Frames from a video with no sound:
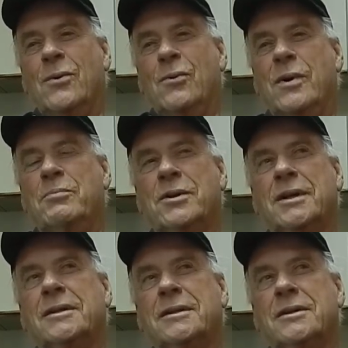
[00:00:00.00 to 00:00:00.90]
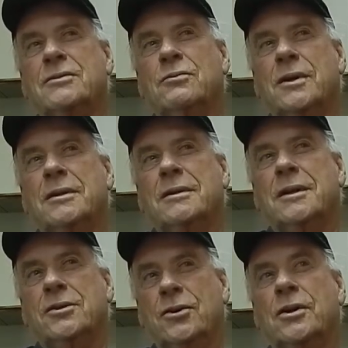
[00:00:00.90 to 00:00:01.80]
"We predicted this one
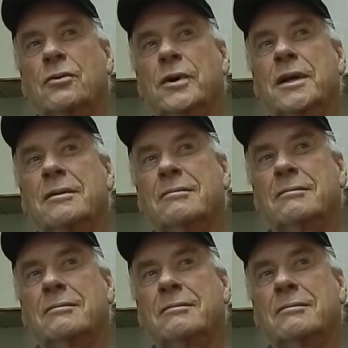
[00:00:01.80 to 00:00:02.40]
that you're going to win."